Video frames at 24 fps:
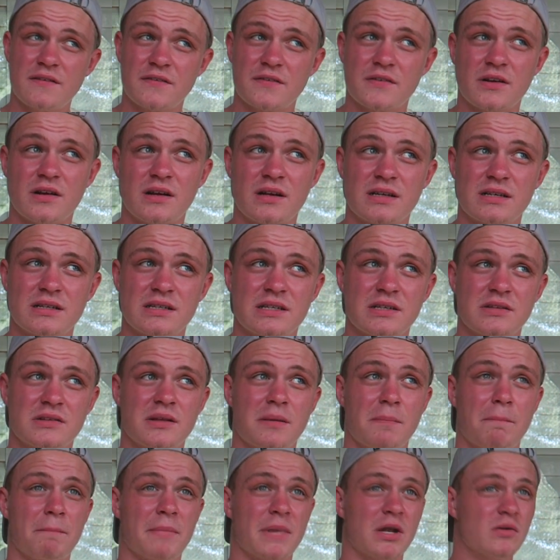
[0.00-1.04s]
if not till
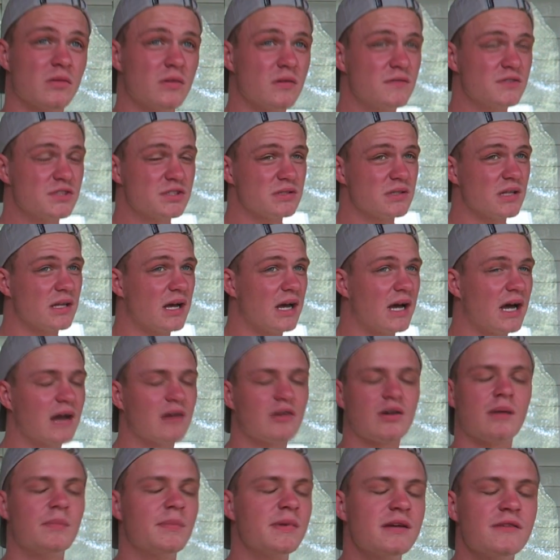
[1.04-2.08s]
the middle of July. I don't
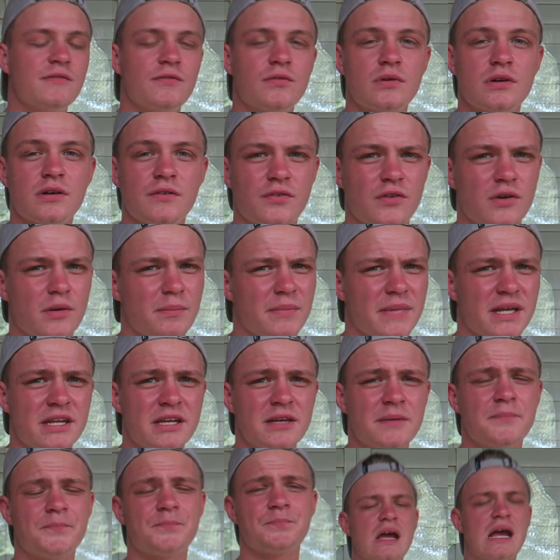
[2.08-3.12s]
know, I'll be in Florida for a minute.